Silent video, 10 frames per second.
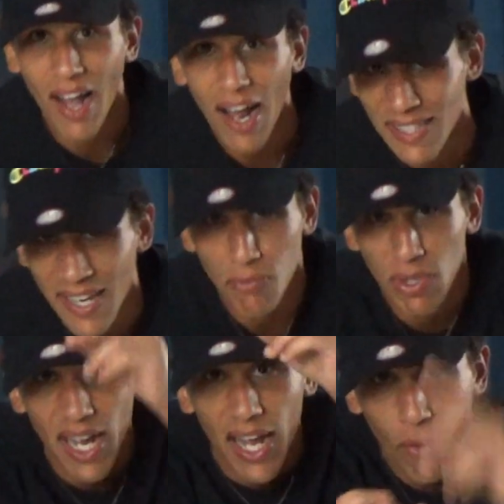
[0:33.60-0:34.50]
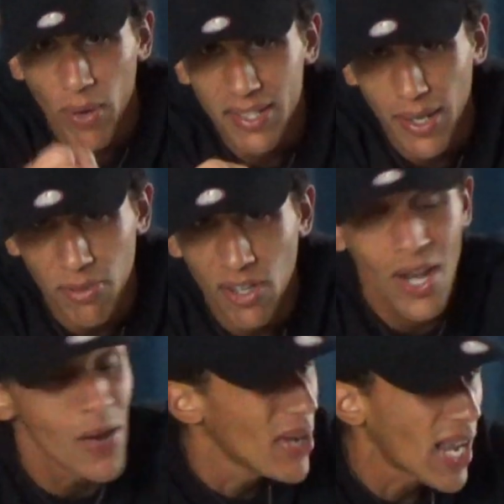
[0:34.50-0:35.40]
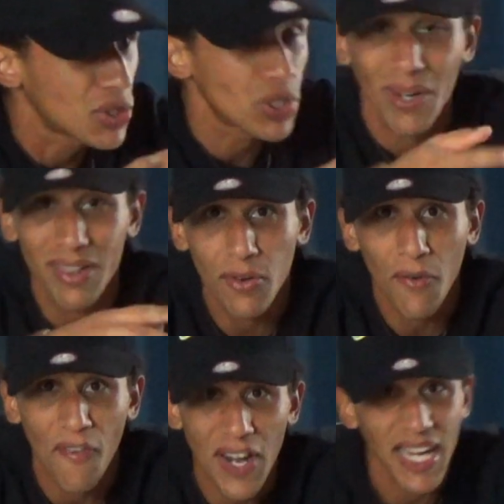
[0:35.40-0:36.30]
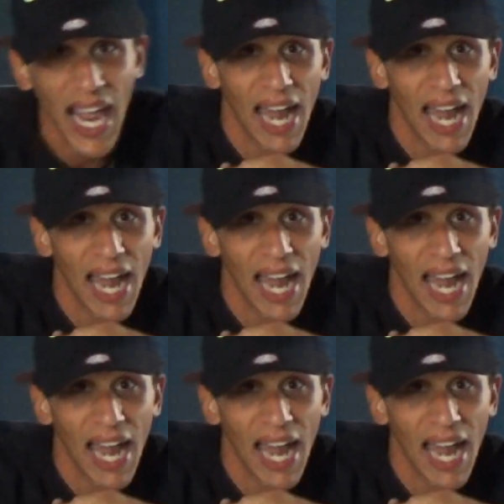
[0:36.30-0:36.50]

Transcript: of content. We got quick dips. We got short, little, funny